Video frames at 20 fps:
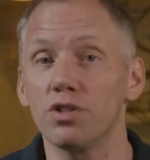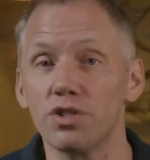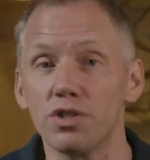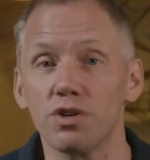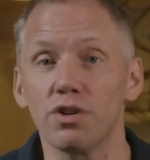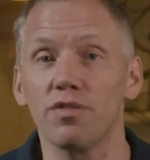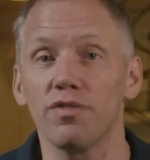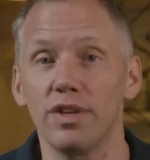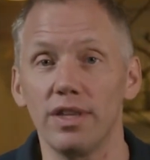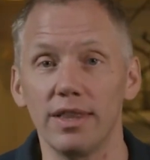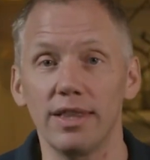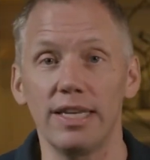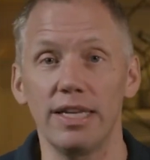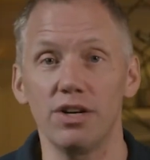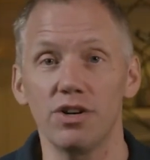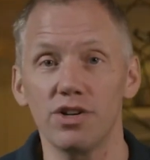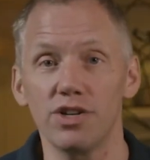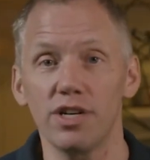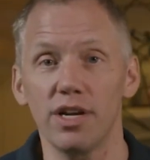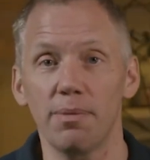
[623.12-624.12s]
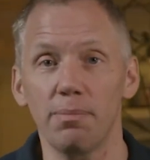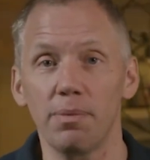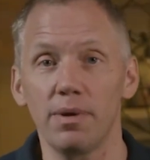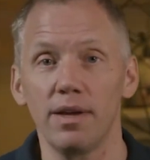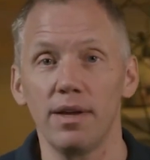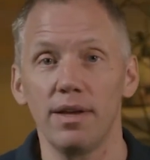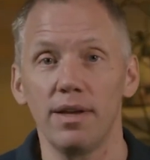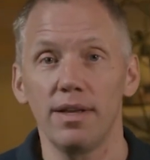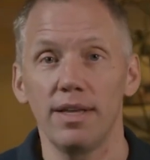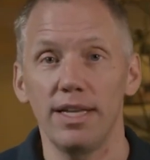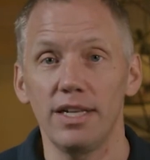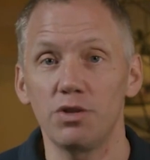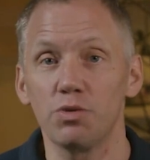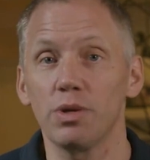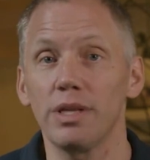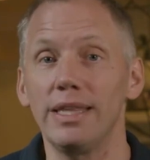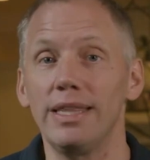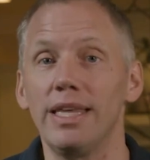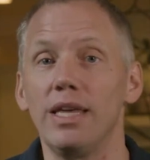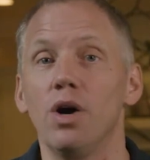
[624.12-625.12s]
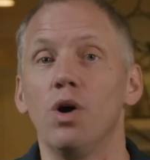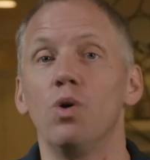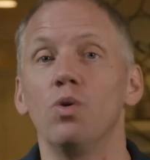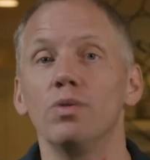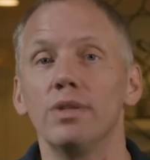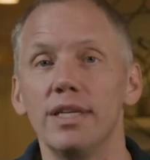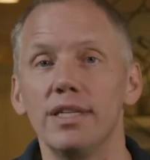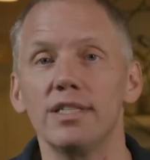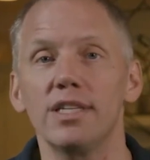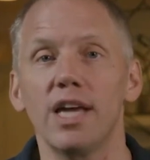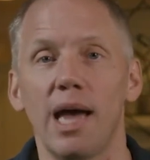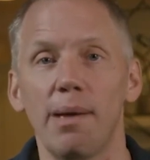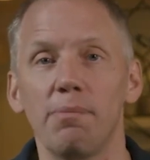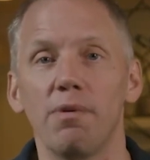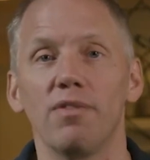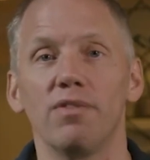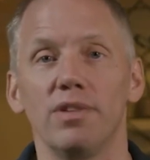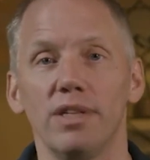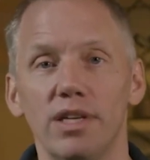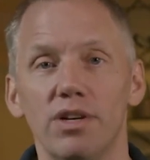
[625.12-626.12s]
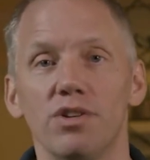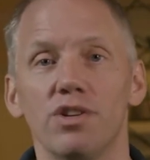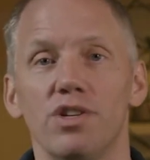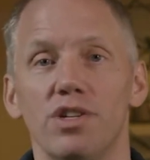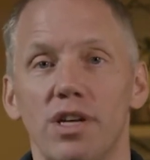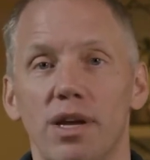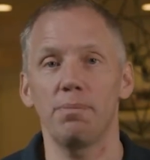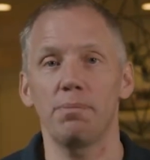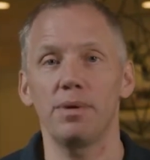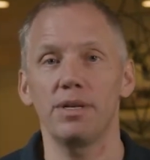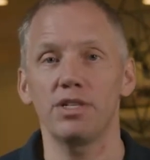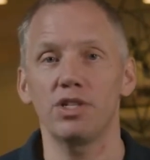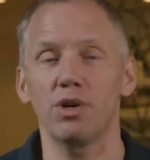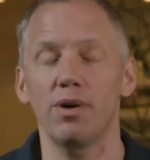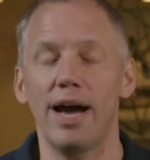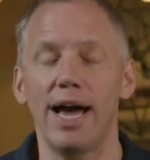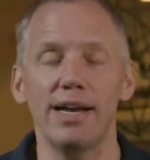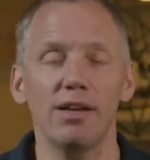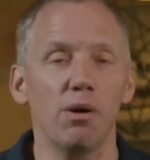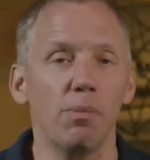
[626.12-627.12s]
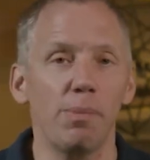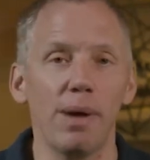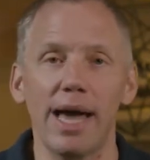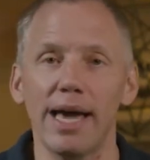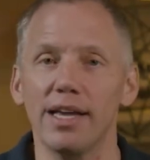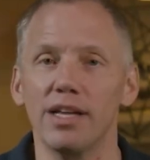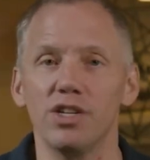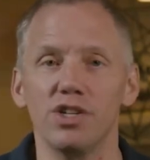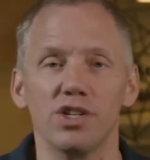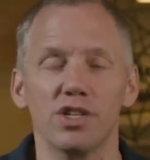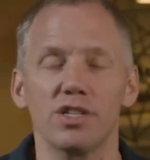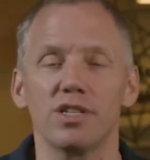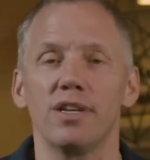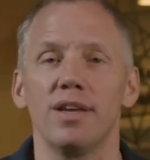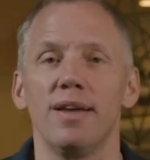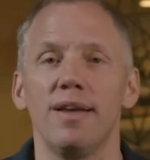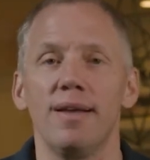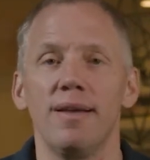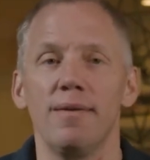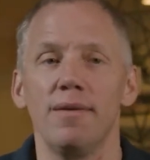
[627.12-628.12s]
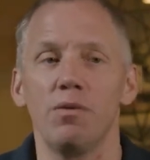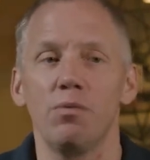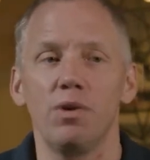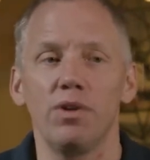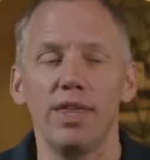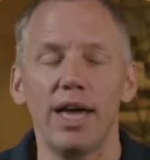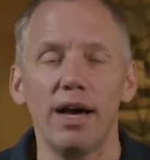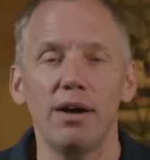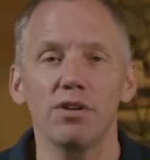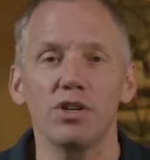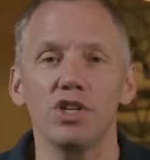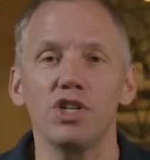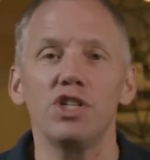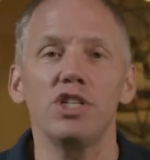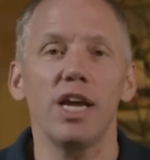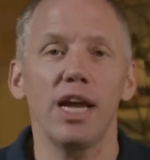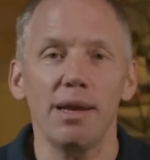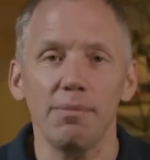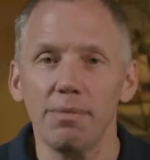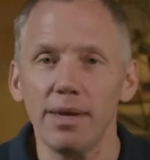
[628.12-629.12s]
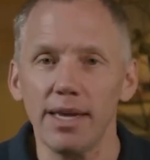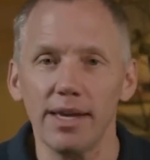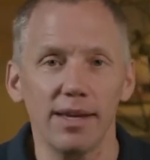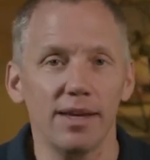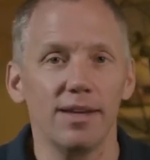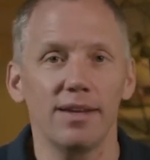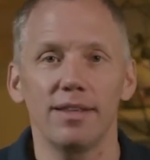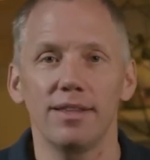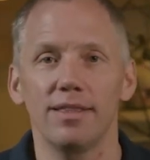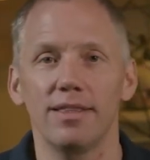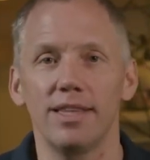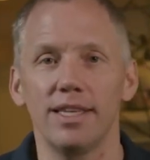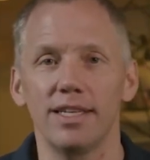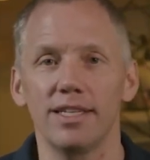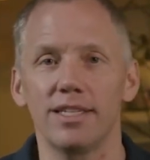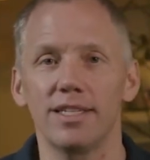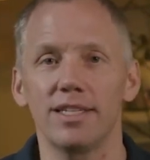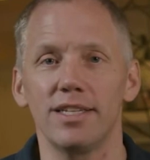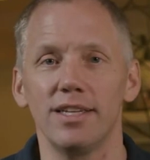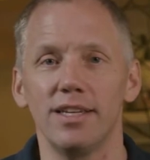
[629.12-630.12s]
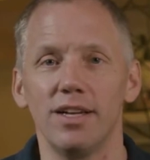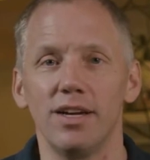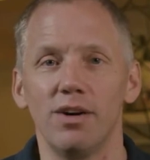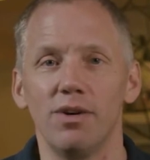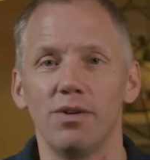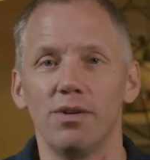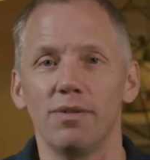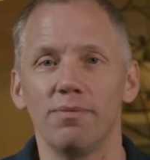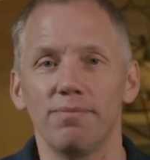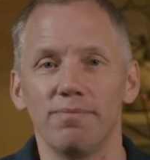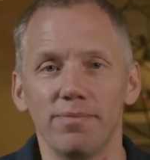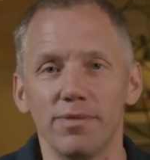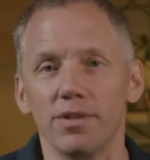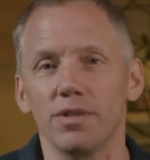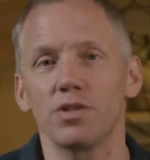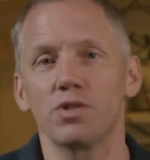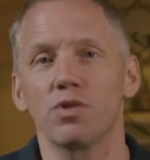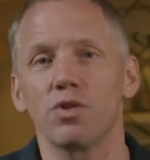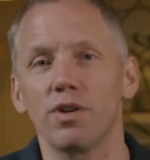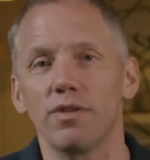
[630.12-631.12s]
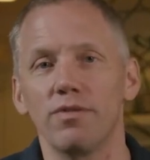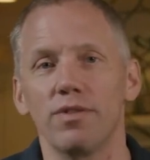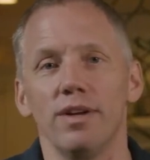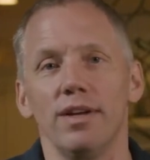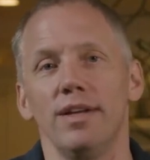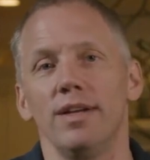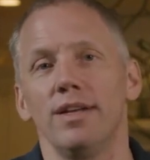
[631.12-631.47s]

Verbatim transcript: servant leadership. It's really the only type of leadership. And so I'd go back and just, without shaming this, you know, sort of